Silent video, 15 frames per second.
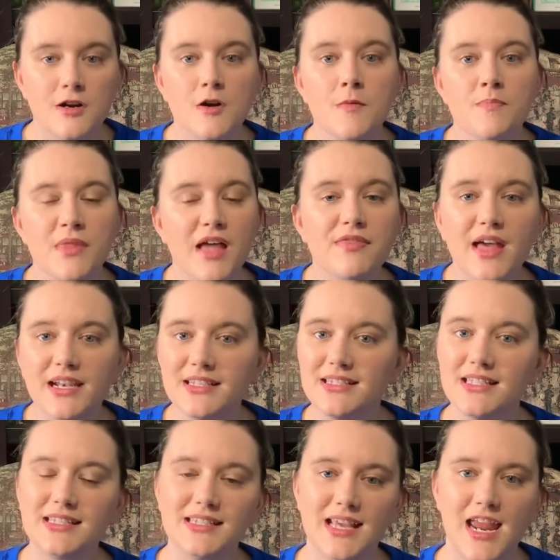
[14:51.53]
And that is
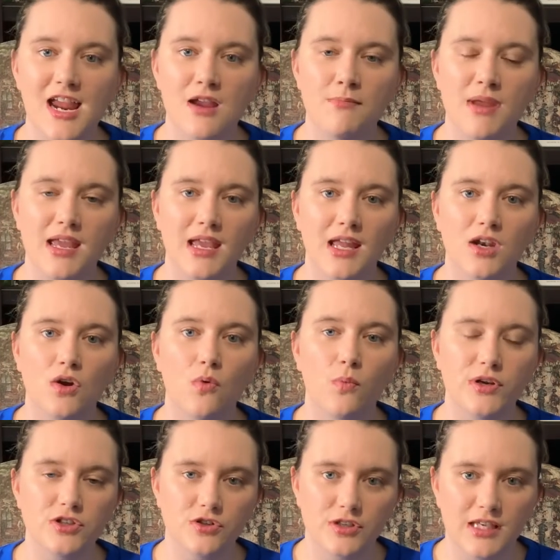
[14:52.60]
the same in
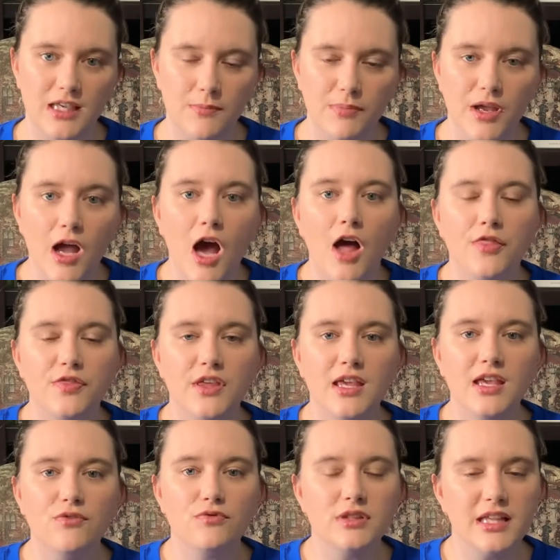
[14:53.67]
Winterkeep.
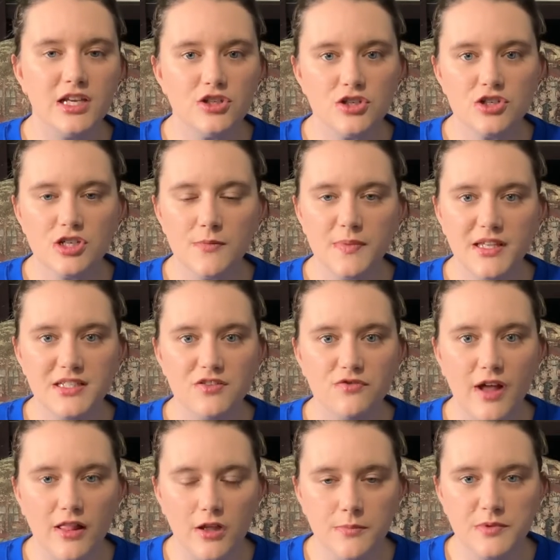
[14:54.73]
The relationship that
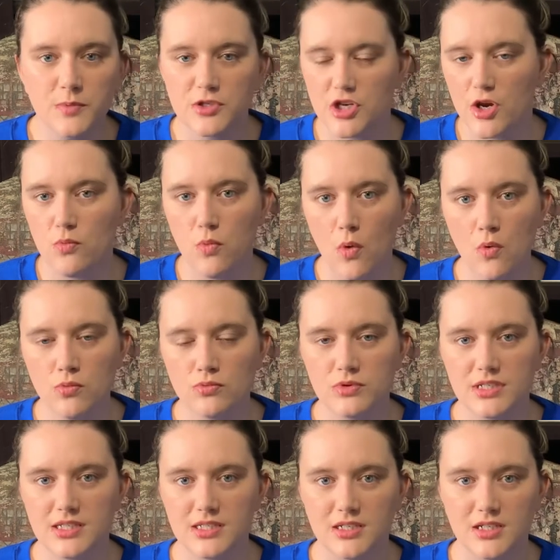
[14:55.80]
develops, which I
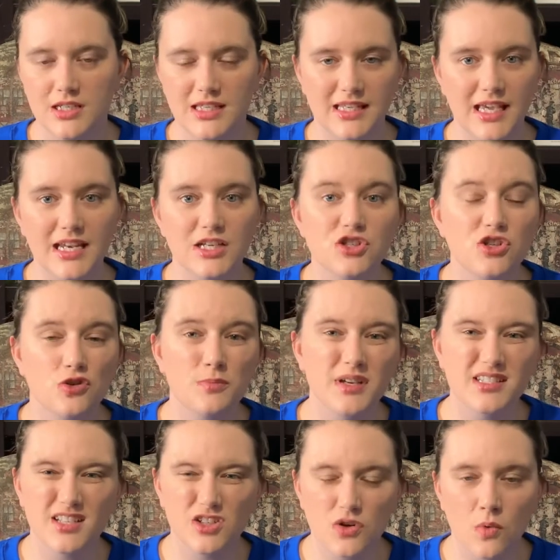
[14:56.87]
won't get into because
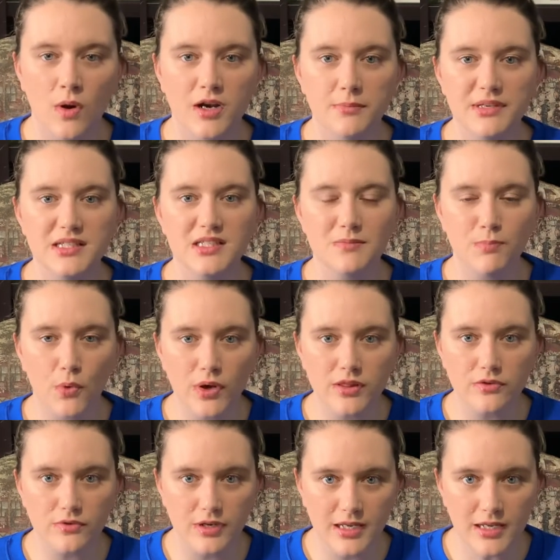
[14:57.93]
I don't want to be
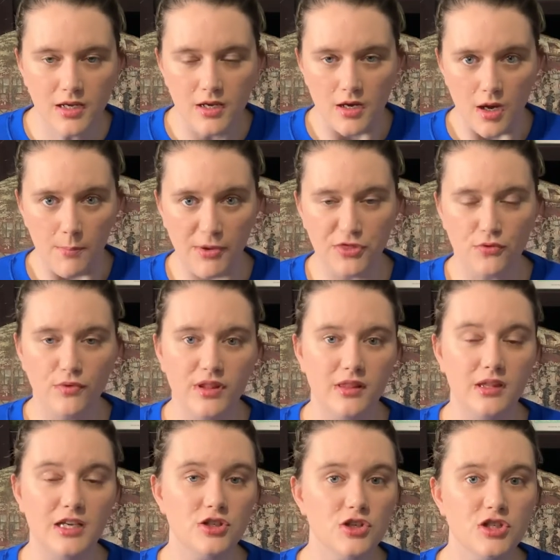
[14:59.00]
spoilery, but the
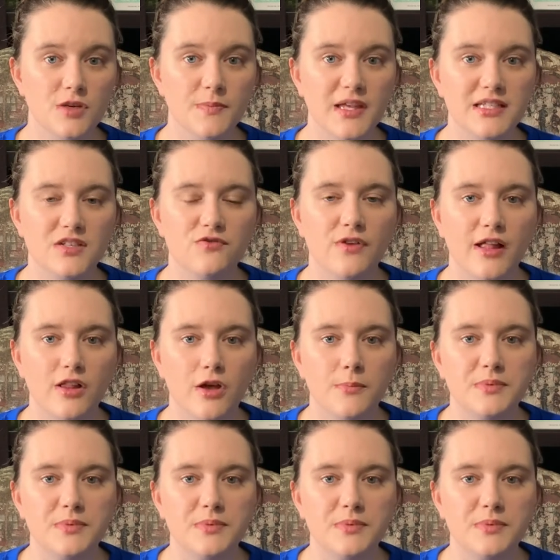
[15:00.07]
relationship that develops